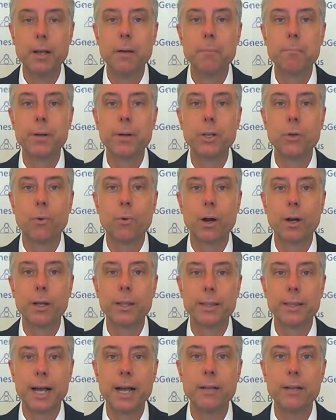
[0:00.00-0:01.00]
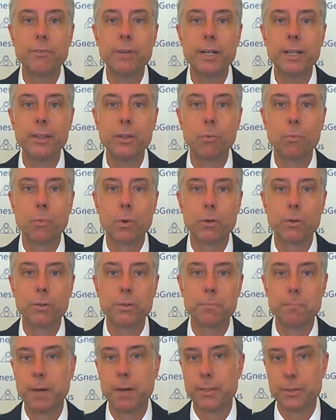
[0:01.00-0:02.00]
but you are enlivening the world
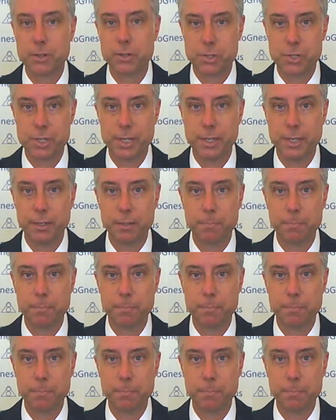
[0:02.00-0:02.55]
mother seed,